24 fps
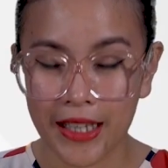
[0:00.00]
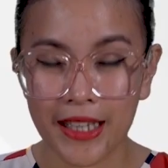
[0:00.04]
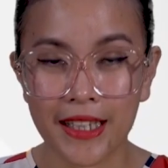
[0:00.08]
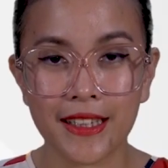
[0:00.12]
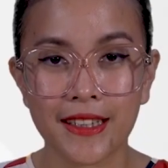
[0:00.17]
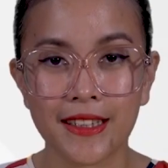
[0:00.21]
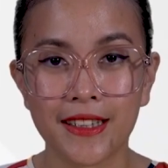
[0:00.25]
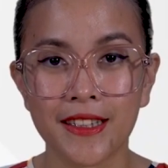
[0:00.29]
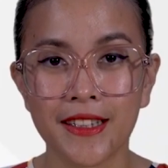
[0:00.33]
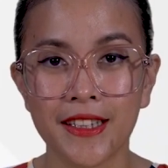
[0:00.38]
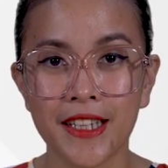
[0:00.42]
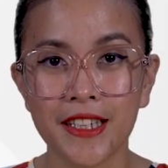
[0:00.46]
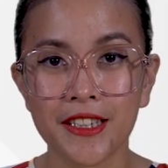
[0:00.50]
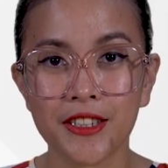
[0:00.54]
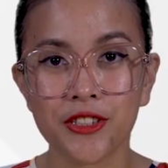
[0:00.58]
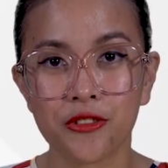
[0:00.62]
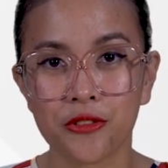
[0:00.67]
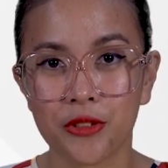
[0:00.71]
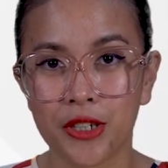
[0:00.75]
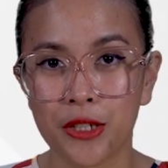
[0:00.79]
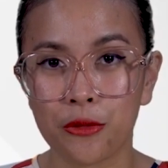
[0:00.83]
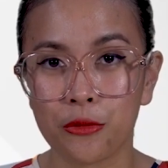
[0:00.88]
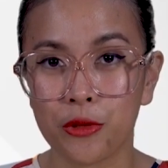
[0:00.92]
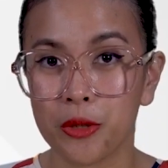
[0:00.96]
The next
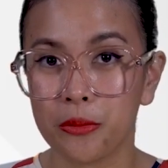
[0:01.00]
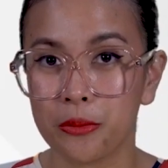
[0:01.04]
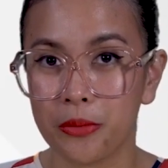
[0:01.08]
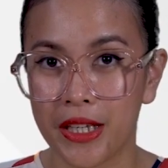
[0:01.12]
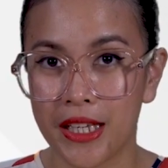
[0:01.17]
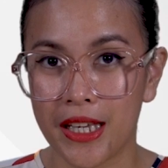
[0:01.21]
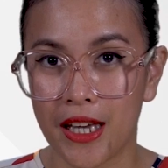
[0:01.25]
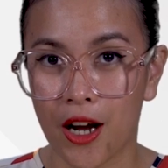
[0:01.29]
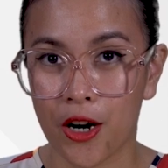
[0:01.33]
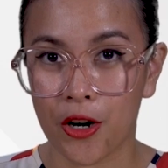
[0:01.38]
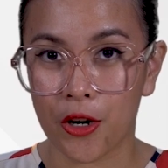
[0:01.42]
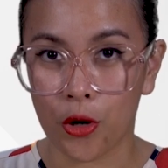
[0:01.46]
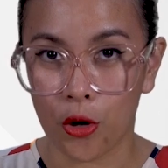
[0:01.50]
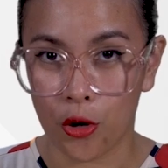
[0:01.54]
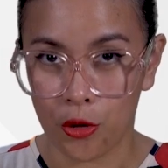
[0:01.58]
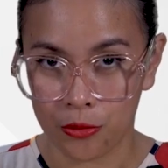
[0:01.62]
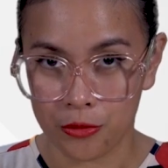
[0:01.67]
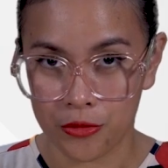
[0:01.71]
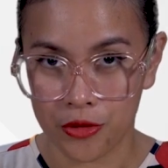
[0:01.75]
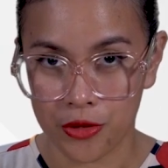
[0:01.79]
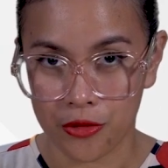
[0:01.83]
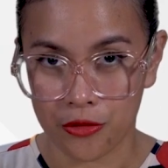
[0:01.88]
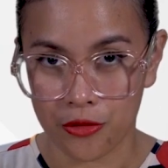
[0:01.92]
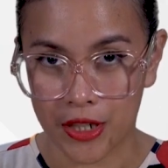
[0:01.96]
screen will be our
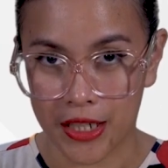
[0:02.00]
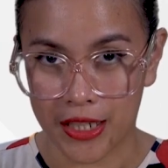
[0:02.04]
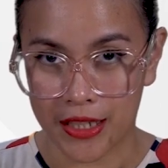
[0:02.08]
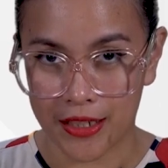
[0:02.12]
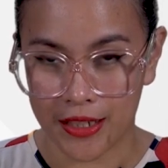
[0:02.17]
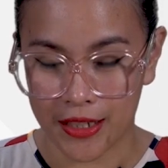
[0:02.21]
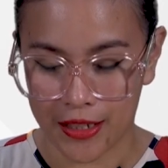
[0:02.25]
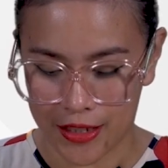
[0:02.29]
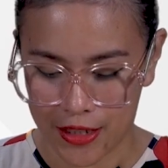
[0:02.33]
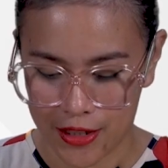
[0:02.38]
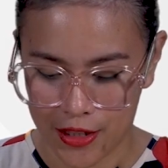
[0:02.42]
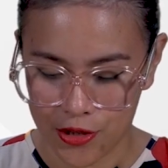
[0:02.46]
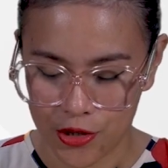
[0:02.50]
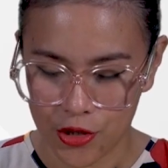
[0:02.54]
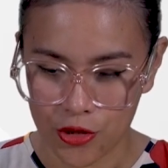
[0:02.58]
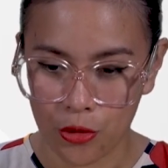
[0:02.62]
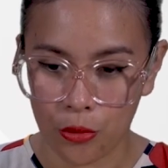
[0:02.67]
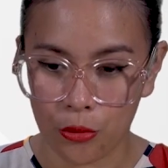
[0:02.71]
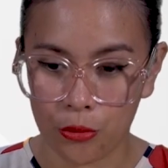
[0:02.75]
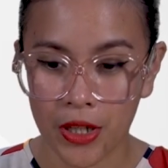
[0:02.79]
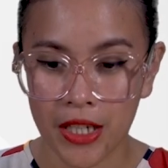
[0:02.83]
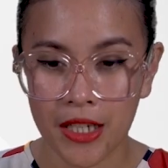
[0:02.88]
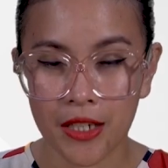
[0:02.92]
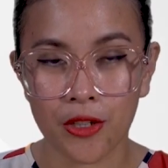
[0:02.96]
home screen. So
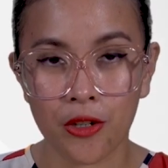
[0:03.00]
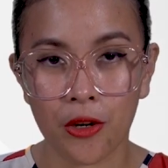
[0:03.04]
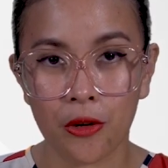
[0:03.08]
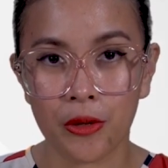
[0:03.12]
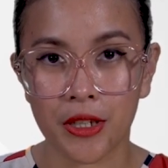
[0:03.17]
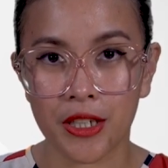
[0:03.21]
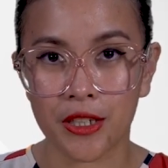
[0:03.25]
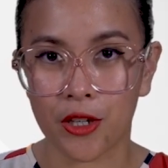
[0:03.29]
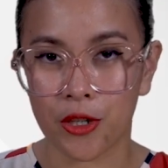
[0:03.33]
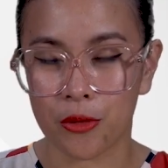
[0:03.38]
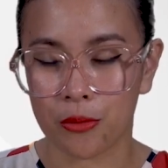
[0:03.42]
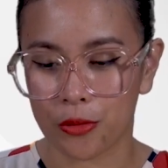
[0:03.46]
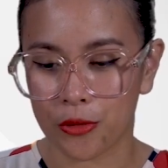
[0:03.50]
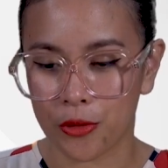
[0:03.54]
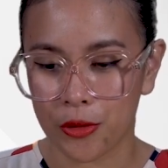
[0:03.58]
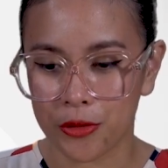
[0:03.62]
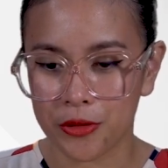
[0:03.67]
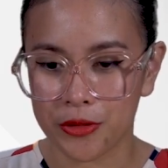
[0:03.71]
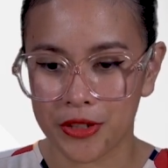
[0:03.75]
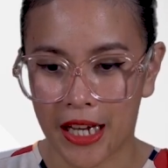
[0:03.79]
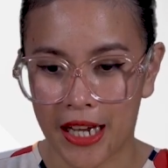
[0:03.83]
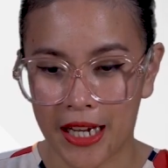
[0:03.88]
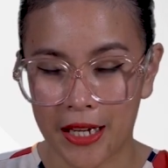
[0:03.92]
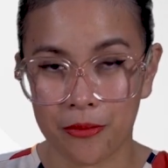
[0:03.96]
we know in our
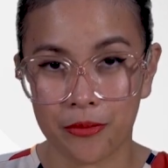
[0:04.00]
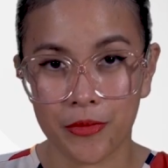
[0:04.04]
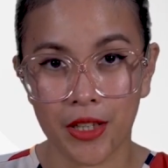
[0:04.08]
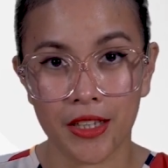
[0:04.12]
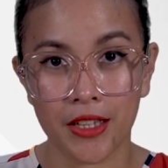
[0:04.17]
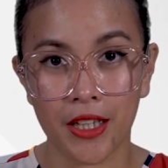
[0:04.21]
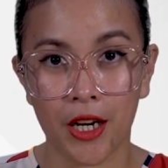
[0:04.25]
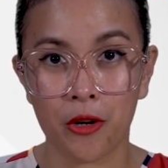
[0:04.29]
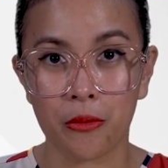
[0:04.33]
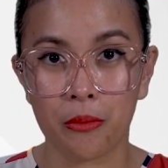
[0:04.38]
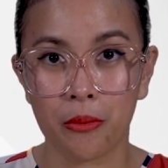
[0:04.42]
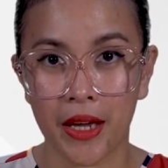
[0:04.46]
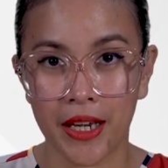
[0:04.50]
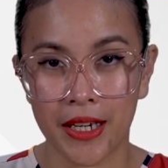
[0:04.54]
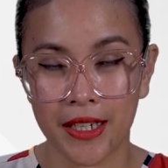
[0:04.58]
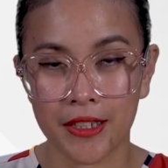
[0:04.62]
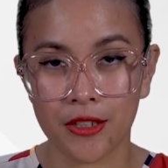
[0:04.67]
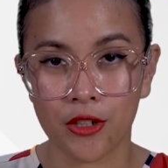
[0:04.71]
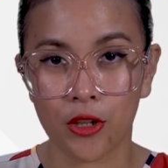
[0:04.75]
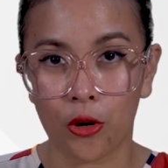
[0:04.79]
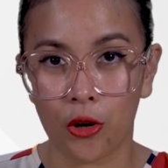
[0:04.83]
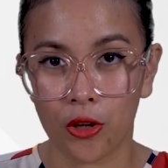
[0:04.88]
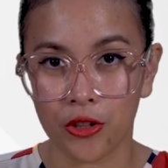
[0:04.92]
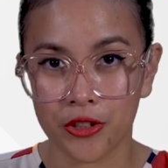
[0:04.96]
prototype that our main
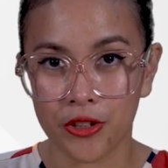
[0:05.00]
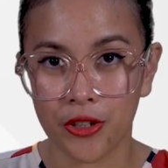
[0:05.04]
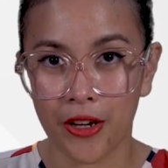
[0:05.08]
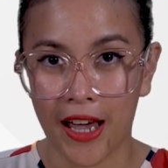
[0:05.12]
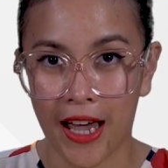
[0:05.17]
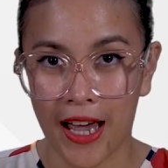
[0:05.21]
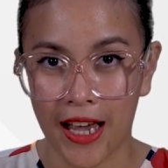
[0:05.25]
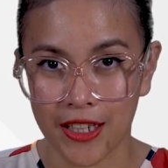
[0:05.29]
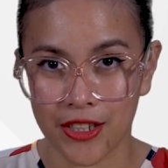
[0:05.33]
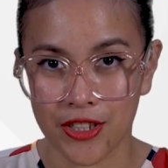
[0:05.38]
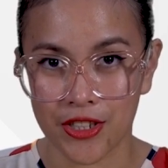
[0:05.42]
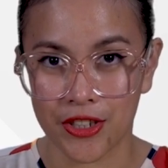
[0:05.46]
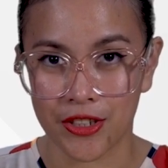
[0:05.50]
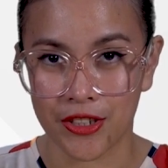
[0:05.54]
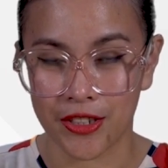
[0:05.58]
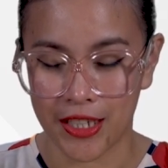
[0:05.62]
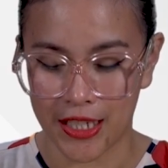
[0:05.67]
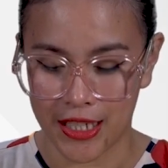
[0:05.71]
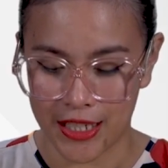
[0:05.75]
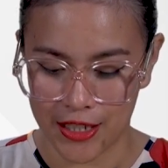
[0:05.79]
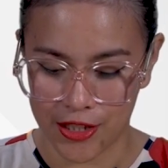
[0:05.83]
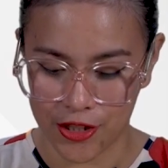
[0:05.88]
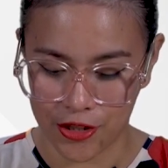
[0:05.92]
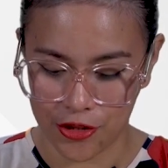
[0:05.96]
call to action
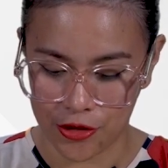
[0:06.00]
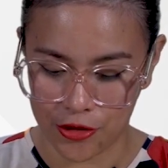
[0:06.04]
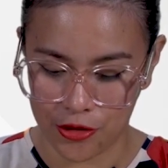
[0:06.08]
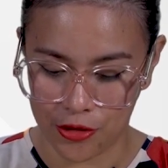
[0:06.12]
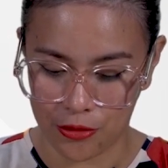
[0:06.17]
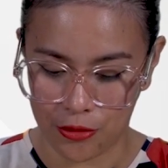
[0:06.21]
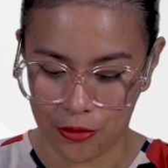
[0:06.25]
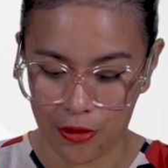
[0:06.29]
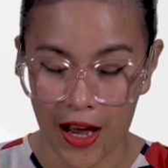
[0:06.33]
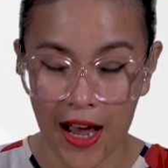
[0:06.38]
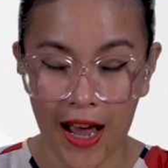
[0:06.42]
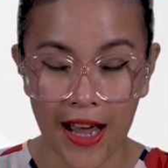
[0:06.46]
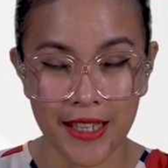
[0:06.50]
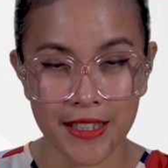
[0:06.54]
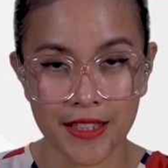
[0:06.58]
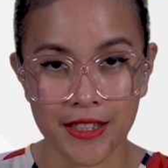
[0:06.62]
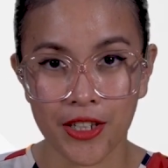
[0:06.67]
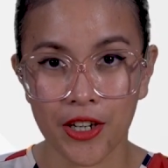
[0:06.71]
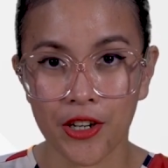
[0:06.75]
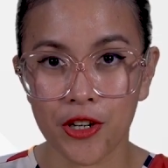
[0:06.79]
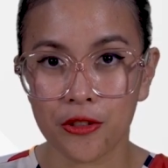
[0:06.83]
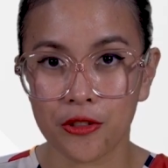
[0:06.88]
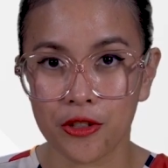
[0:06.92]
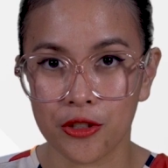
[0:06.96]
is to ask
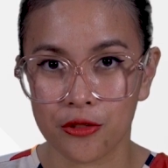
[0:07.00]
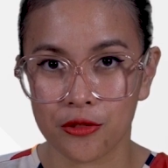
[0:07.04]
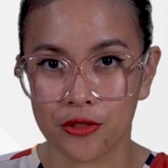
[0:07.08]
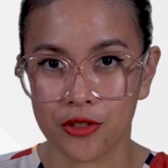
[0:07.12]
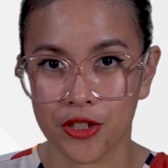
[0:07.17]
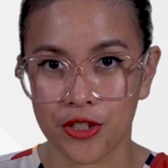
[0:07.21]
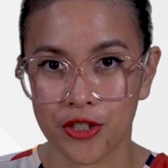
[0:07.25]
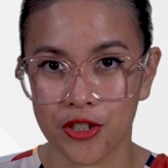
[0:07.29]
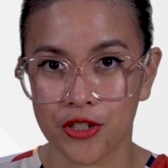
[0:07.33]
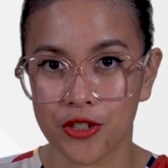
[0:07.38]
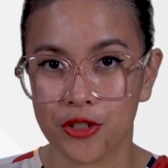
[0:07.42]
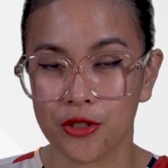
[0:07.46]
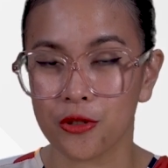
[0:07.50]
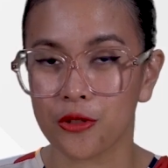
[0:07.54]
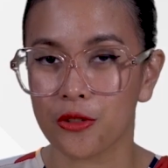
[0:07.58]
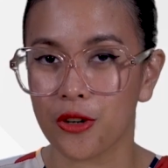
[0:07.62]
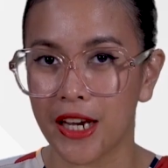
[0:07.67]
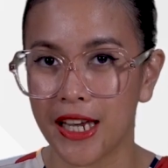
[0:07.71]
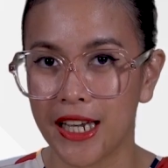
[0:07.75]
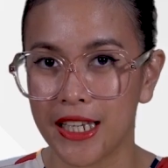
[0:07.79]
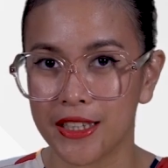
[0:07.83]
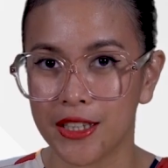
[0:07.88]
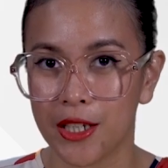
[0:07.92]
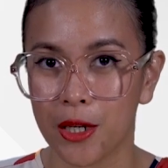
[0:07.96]
our users to
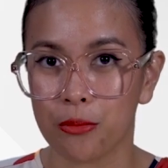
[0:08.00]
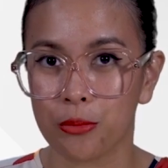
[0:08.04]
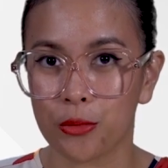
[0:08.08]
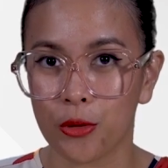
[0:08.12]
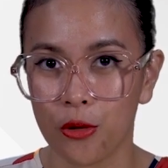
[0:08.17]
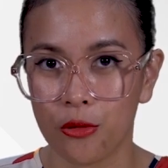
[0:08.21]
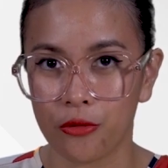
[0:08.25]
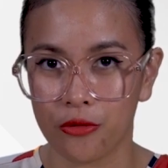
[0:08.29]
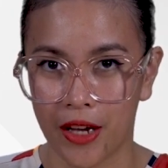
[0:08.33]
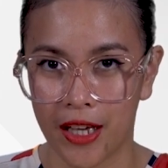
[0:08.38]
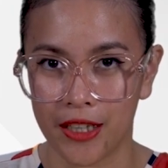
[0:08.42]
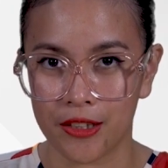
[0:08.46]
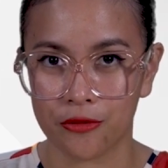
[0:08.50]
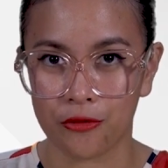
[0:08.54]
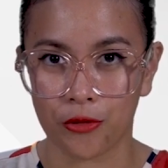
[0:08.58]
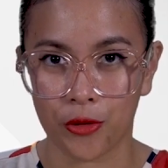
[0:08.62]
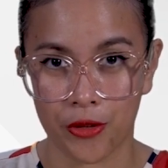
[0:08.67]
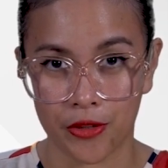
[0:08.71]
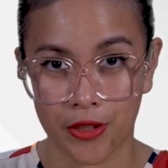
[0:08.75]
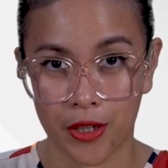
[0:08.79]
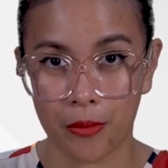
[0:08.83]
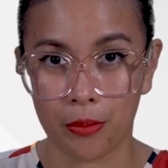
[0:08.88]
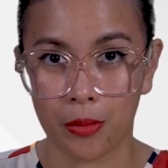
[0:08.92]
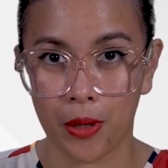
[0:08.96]
create a profile for
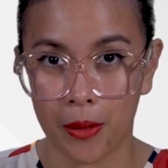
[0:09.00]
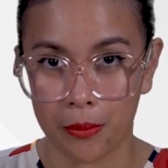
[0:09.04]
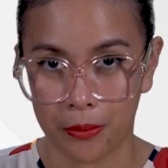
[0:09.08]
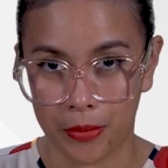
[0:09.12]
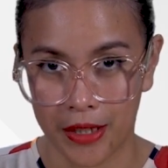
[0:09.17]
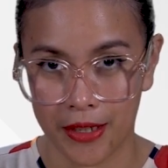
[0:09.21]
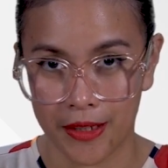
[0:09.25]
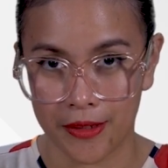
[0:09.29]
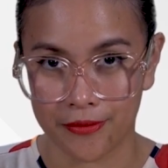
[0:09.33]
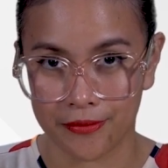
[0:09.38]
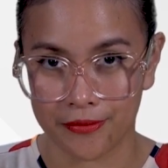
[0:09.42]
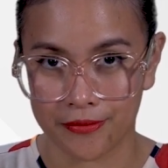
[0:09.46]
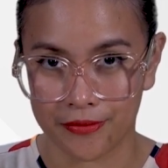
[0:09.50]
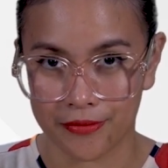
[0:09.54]
their puppy.